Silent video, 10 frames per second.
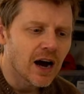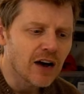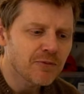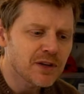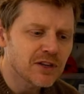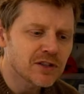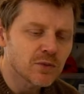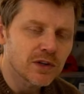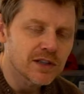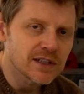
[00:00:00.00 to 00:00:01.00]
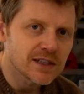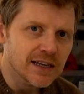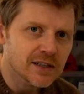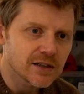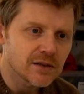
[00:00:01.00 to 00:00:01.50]
I've been using one of these
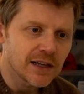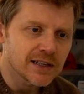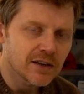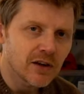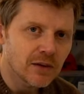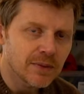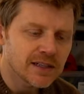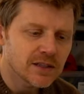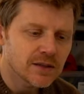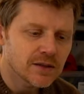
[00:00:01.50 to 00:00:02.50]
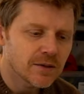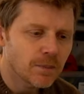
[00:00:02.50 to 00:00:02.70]
Saxon laser collimators,